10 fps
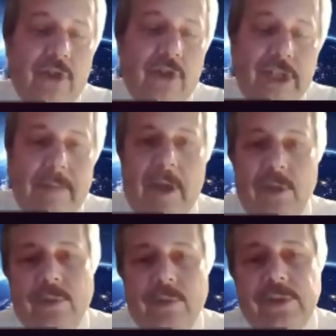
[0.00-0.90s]

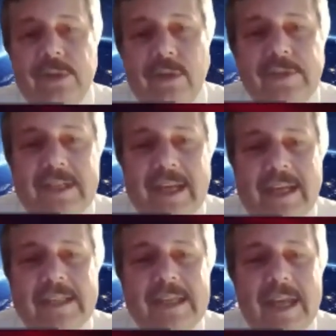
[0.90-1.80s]
Shiba Rusinov
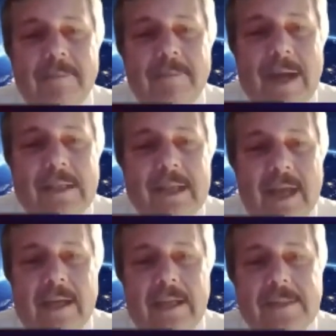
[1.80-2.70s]
states, but
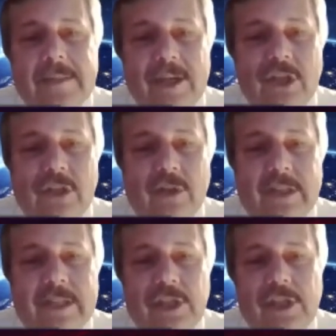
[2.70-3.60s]
under special
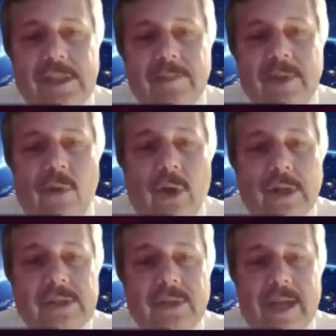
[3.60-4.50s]
conditions, we
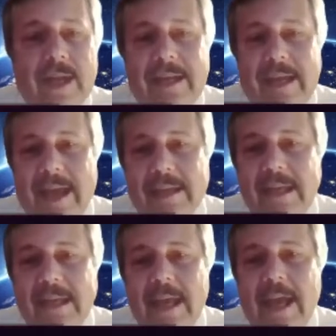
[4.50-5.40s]
also can
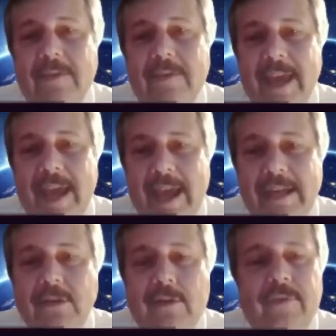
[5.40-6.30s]
get at the
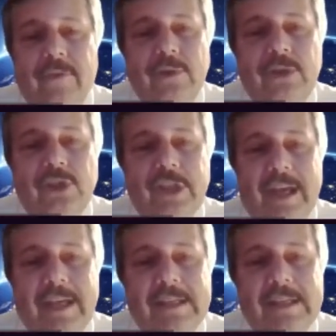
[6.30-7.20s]
end of those
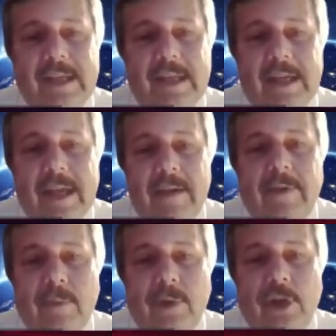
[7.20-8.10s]
chains the
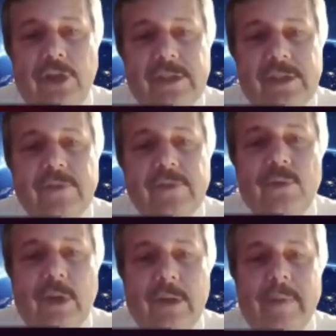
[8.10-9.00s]
emergence of
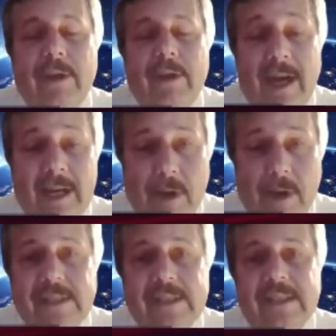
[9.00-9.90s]
so-called
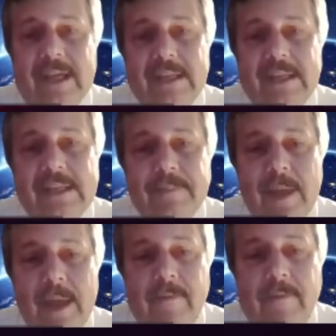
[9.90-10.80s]
Majorana bound
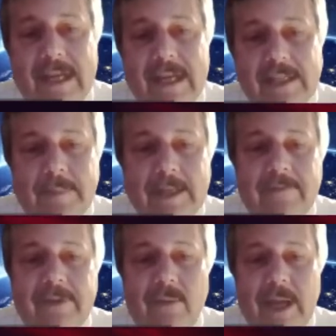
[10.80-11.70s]
states. This has
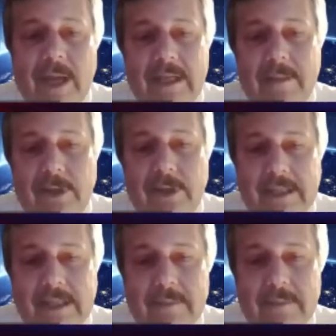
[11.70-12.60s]
been theoretically
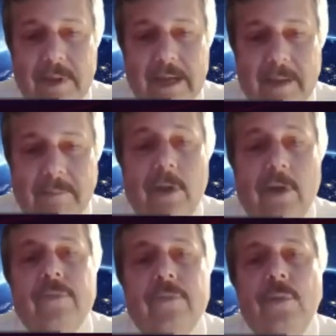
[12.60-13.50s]
predicted by a
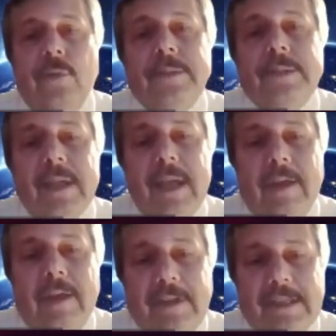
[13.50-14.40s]
number of groups,
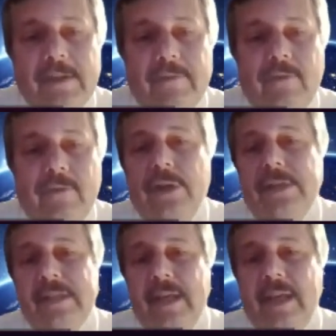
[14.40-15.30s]
and this is, of
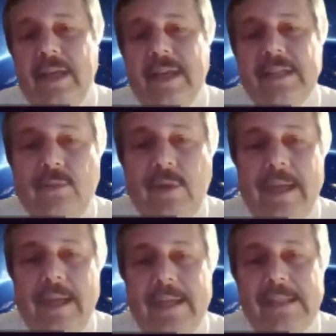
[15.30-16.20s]
course,
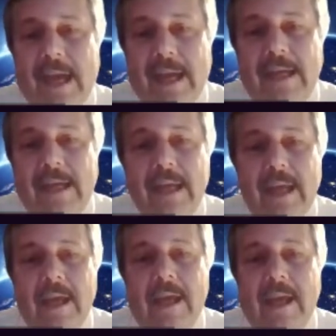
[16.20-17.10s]
extremely
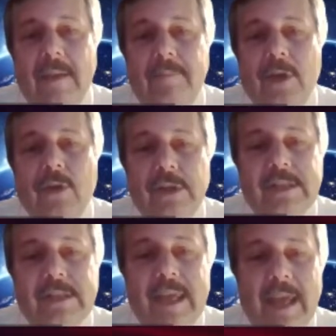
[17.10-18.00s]
exciting
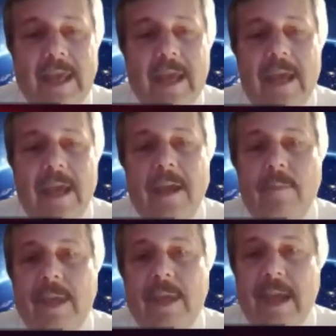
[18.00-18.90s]
because here
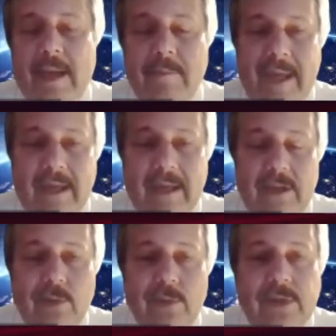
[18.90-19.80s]
we can make
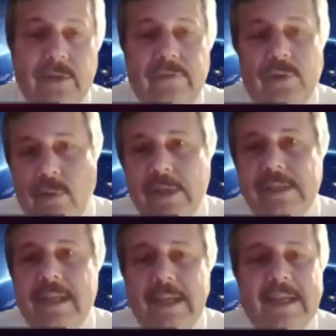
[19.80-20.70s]
use of
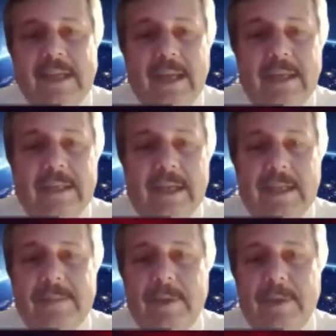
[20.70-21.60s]
tools like scanning
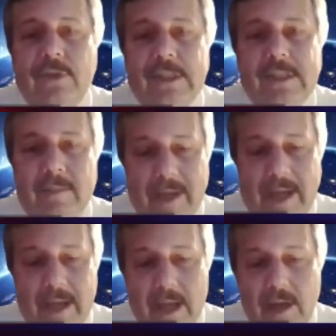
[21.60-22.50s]
tunneling
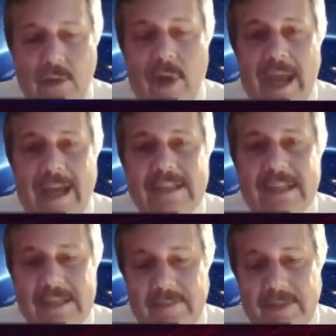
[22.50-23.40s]
spectroscopy to
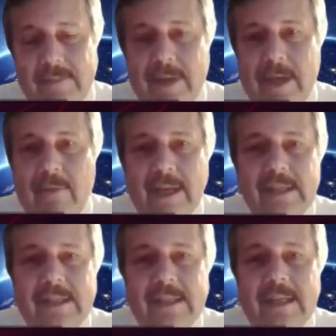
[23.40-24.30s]
access these
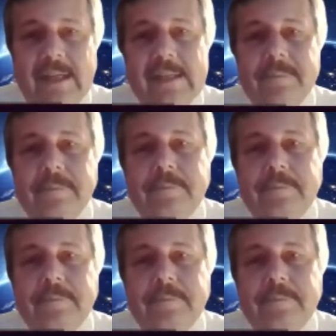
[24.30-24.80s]
Majorana states.